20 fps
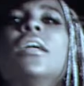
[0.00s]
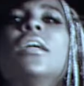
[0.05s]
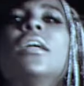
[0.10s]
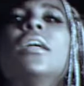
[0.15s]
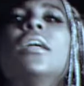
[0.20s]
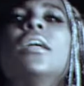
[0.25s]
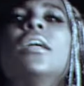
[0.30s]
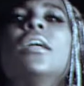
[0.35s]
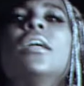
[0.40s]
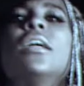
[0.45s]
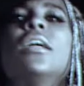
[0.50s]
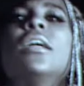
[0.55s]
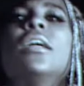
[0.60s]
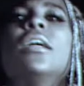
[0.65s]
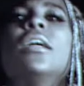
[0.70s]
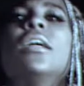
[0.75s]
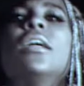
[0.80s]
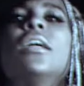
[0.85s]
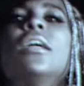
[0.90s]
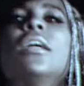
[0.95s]

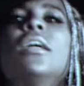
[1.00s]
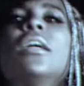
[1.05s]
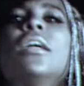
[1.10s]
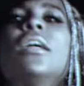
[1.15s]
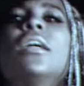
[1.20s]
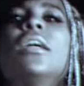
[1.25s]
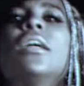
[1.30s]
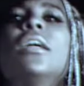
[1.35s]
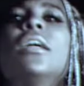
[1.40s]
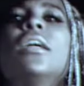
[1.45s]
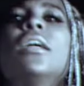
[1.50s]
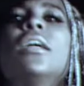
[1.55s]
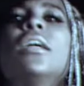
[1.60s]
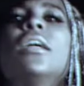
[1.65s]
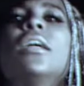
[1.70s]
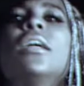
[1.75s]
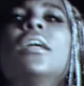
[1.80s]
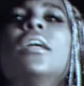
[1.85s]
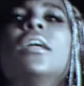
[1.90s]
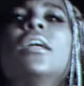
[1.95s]

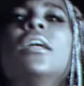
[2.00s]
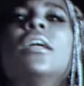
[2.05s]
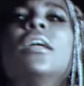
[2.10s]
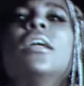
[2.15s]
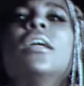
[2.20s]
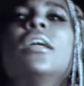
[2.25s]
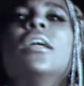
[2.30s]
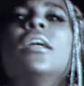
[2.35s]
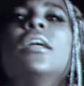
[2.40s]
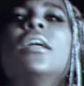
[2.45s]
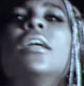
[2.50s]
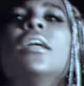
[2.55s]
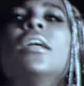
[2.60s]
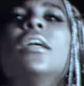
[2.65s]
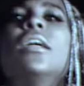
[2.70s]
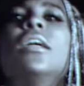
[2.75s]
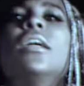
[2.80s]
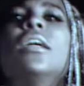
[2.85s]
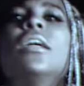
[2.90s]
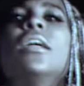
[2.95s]

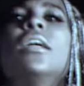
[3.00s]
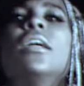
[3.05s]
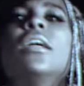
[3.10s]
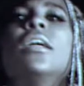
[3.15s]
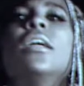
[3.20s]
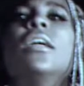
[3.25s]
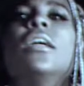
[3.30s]
(silent)